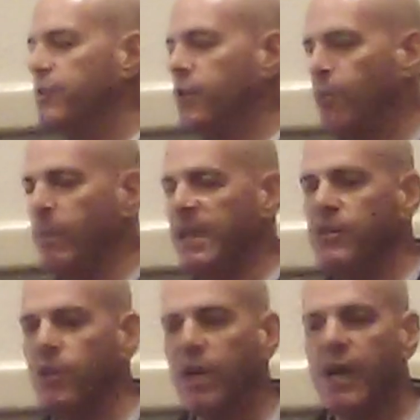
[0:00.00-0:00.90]
is all
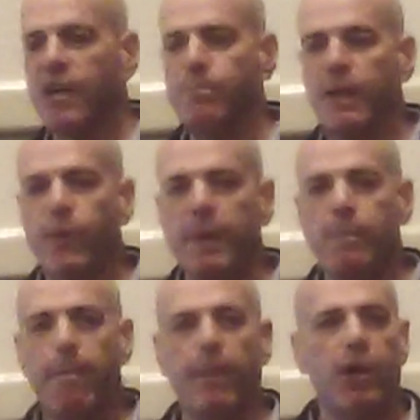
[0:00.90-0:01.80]
based on cosmic ray
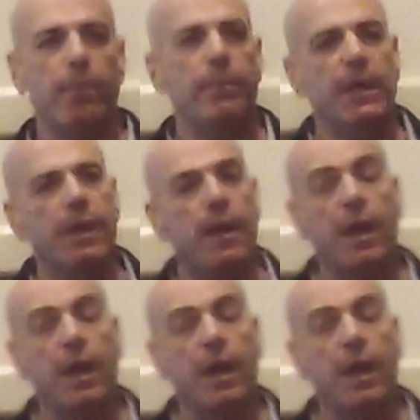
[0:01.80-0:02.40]
bombardment,